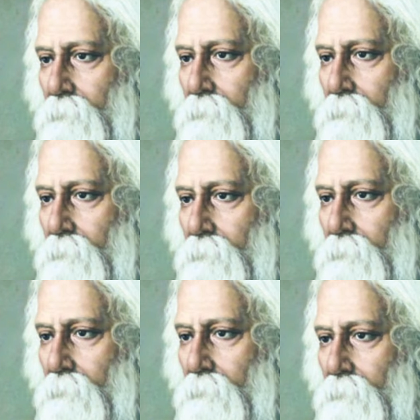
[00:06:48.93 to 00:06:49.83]

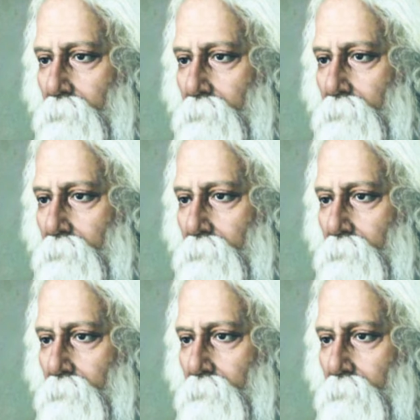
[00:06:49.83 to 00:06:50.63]
Nothing is said.